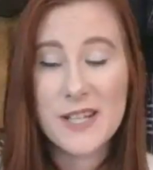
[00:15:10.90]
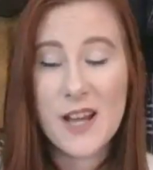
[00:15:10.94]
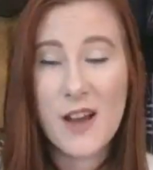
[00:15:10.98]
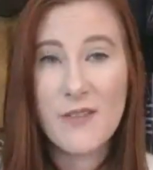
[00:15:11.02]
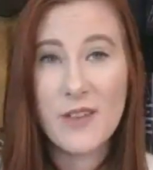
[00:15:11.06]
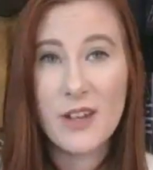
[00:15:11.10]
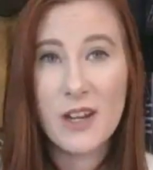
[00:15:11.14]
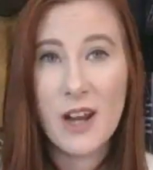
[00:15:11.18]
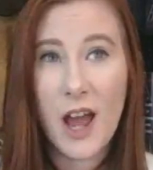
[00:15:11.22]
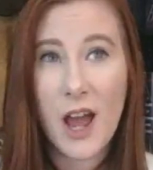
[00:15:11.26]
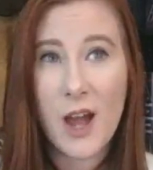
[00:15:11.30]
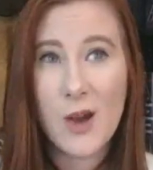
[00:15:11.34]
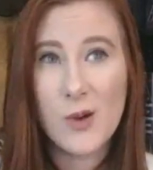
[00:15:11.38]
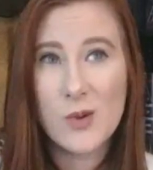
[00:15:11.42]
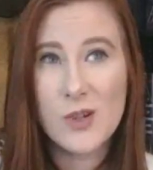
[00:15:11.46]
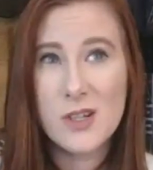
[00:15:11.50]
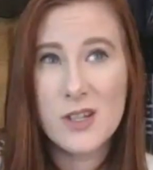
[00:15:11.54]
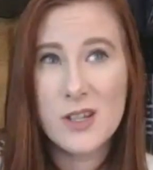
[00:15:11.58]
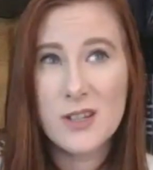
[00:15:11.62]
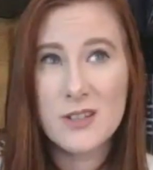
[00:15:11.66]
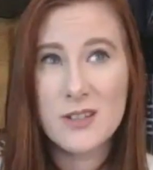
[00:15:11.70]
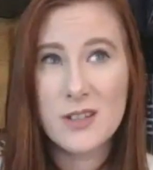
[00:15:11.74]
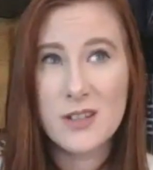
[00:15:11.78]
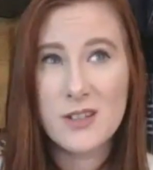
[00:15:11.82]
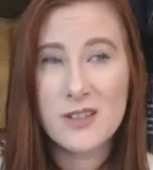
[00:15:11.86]
of it, I
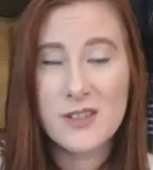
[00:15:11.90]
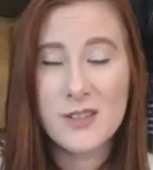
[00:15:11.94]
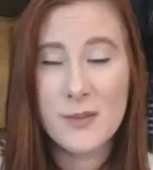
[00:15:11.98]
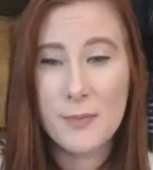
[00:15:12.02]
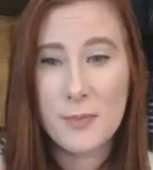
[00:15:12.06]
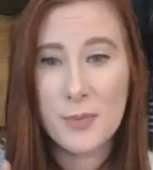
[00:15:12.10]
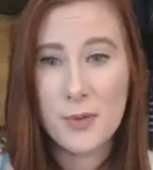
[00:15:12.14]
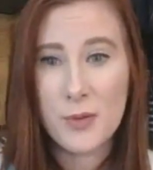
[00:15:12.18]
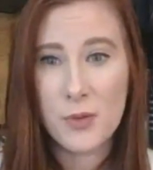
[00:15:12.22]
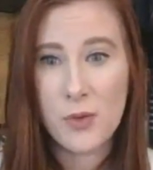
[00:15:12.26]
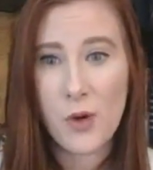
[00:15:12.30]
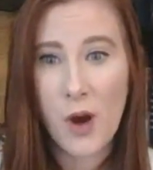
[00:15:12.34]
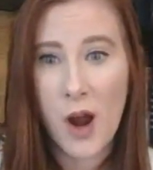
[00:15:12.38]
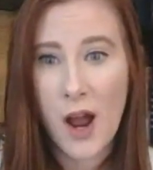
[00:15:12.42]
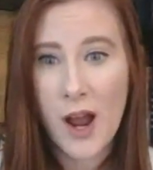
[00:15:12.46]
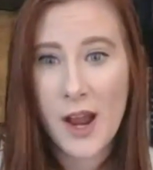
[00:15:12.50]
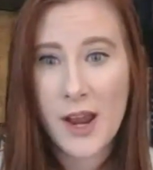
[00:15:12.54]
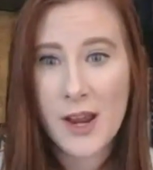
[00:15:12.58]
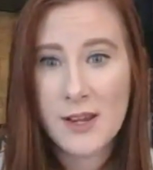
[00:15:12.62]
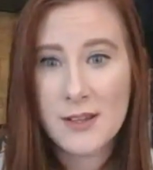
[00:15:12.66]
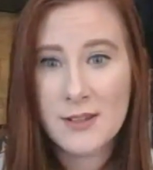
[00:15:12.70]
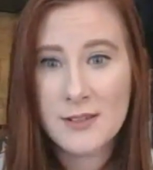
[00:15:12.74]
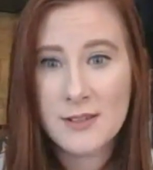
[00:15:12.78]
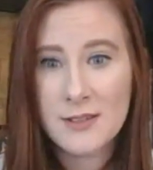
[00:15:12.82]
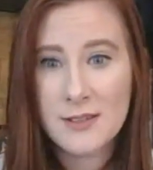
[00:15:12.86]
was
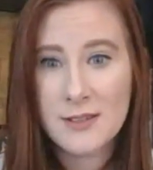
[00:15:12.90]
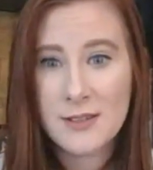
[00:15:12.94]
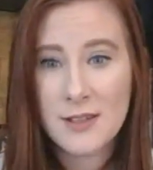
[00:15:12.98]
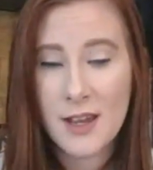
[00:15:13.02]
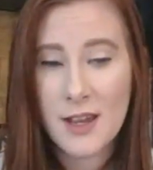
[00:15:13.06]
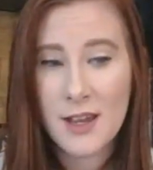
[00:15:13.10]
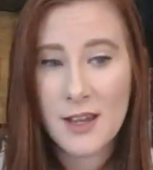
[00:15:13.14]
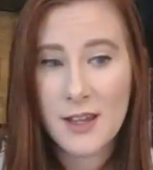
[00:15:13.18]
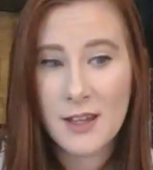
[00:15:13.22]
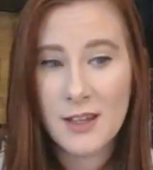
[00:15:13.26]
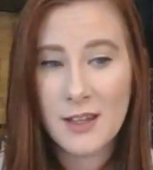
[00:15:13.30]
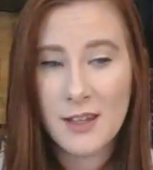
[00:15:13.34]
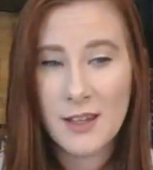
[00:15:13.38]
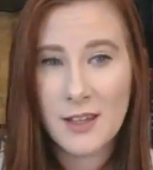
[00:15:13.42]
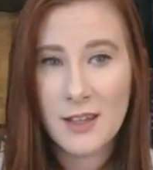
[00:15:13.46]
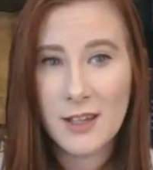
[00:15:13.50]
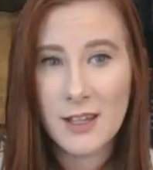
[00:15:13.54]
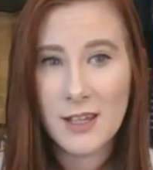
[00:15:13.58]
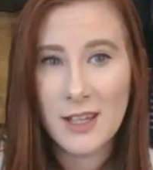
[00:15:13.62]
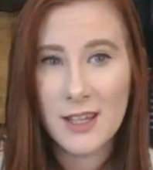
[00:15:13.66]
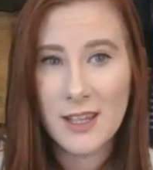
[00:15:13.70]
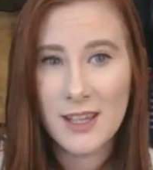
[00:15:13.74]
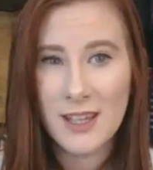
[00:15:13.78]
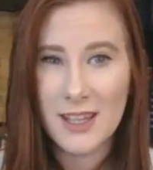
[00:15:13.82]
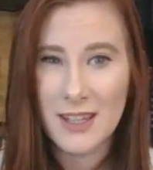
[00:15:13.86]
surprised
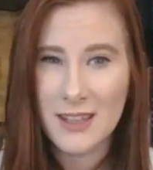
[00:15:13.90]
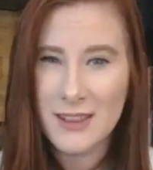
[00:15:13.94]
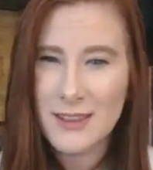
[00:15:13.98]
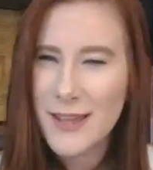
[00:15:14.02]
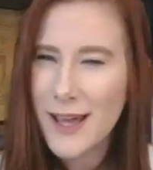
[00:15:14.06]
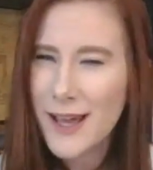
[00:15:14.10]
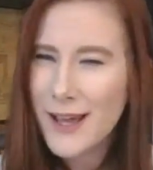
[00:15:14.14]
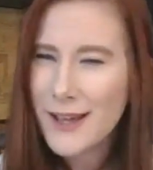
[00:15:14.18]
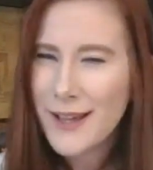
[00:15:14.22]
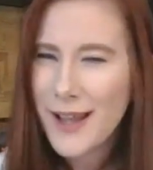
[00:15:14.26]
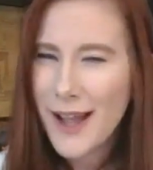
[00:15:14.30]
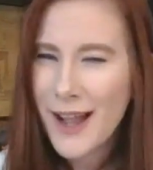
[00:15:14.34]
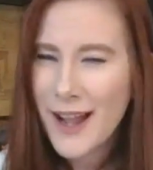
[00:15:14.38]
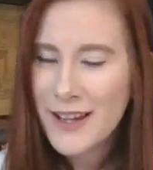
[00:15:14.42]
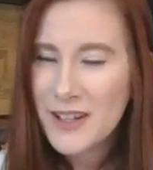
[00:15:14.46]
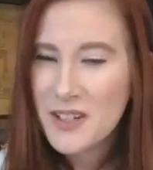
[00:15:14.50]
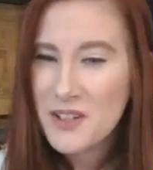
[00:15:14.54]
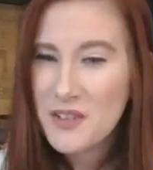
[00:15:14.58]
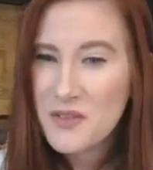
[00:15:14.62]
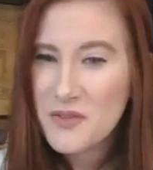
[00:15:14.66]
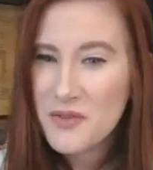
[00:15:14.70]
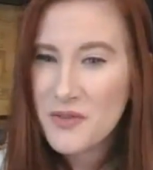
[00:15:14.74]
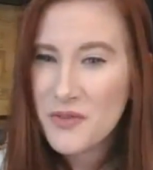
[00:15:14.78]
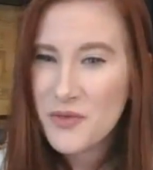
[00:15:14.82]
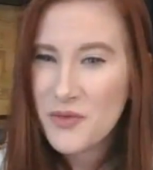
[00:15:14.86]
in that kind
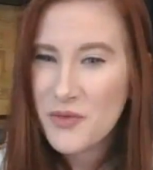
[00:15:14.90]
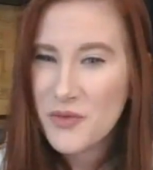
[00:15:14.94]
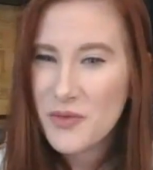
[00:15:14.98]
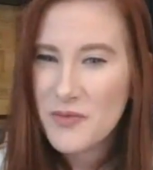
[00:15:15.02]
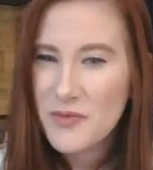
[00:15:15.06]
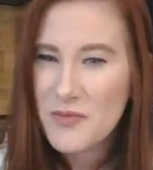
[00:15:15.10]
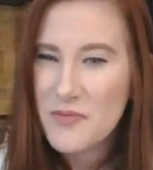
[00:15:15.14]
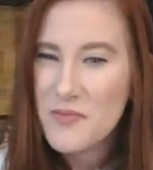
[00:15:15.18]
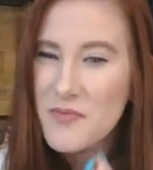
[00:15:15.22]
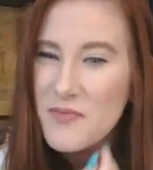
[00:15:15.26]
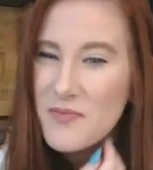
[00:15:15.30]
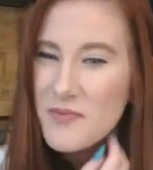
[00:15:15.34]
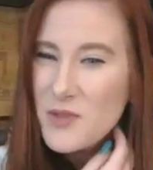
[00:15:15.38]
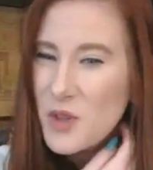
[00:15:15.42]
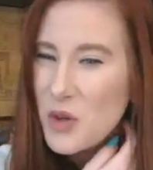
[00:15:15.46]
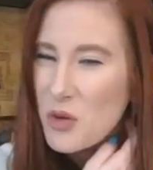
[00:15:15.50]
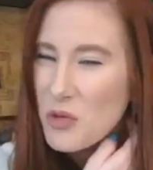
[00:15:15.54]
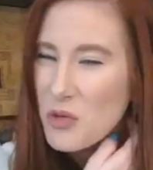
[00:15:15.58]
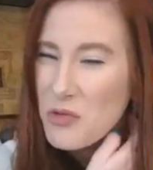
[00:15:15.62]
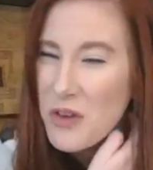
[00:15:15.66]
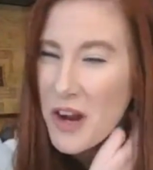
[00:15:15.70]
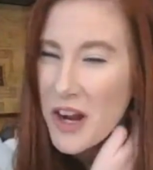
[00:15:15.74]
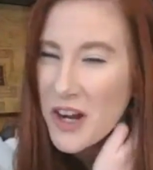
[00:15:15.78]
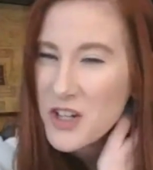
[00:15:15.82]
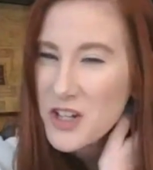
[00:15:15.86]
of
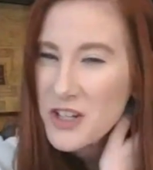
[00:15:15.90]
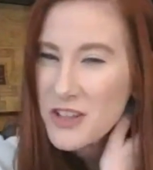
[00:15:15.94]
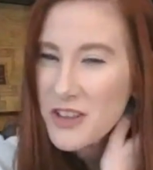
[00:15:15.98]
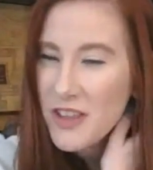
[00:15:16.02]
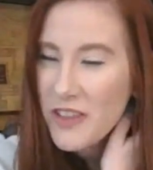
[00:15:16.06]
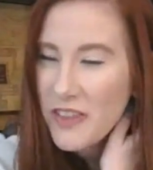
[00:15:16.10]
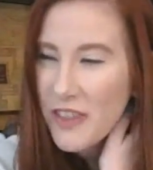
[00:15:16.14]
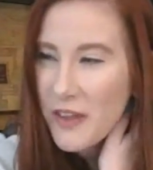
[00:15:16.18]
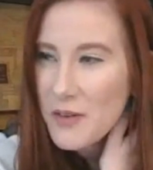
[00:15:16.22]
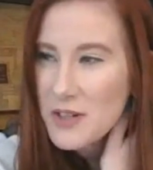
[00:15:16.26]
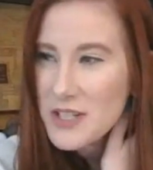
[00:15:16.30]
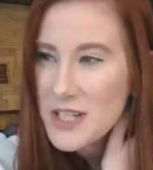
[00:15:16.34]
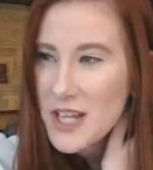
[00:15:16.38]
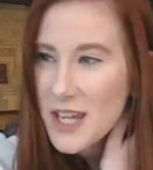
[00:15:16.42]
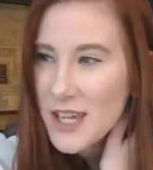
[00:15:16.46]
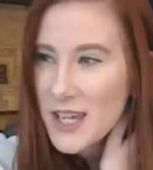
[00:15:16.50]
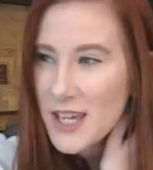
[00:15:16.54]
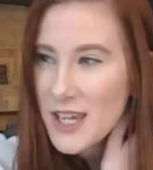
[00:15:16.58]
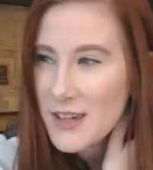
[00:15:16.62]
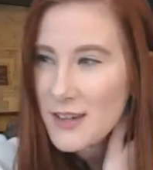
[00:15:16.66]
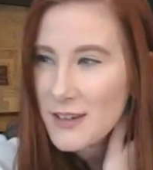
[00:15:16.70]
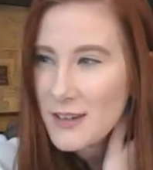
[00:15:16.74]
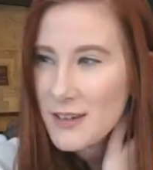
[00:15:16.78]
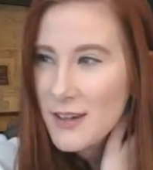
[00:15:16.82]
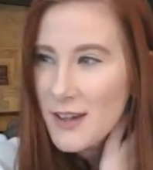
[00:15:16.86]
direction that they were
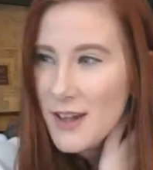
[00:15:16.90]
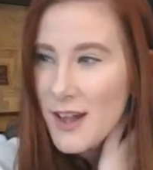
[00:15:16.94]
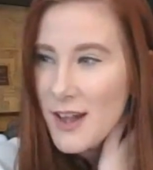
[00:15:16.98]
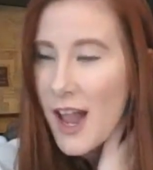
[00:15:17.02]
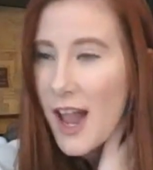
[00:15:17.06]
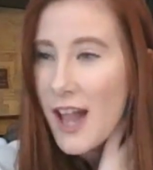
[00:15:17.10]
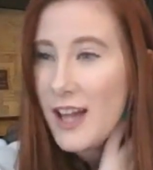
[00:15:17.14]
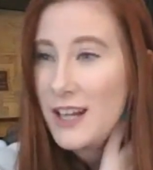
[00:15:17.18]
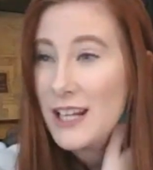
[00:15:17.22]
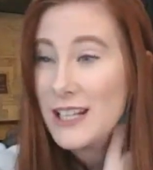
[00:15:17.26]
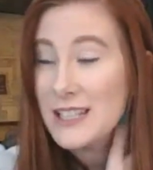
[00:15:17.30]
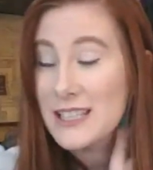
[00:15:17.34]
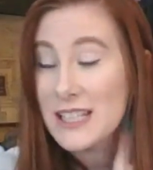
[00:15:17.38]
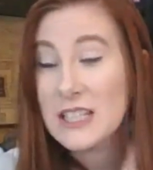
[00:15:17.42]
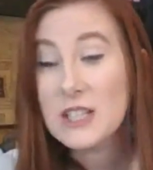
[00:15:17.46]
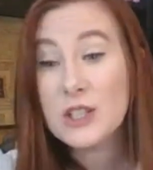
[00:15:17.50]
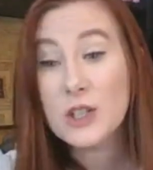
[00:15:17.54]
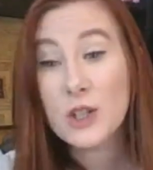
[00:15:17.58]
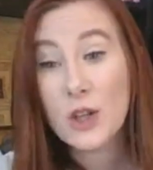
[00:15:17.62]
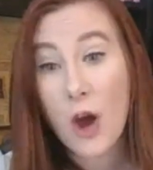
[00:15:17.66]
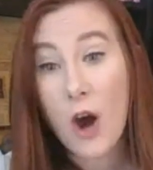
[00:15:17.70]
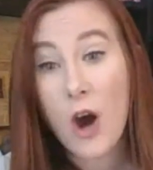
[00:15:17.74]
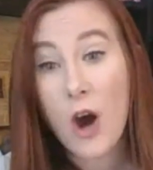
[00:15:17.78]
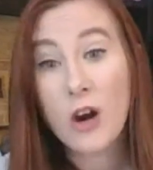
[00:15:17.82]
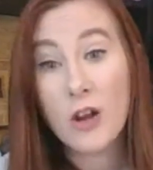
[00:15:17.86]
taking, and I didn't
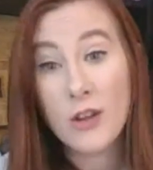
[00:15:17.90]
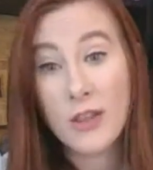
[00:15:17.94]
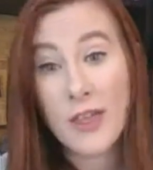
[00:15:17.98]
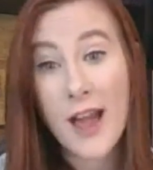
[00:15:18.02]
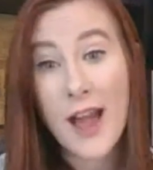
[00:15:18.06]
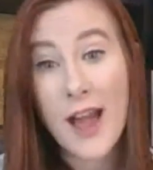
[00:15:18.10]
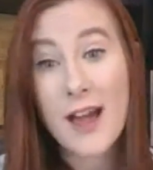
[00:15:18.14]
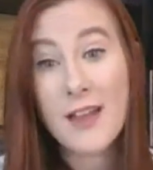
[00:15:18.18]
call that.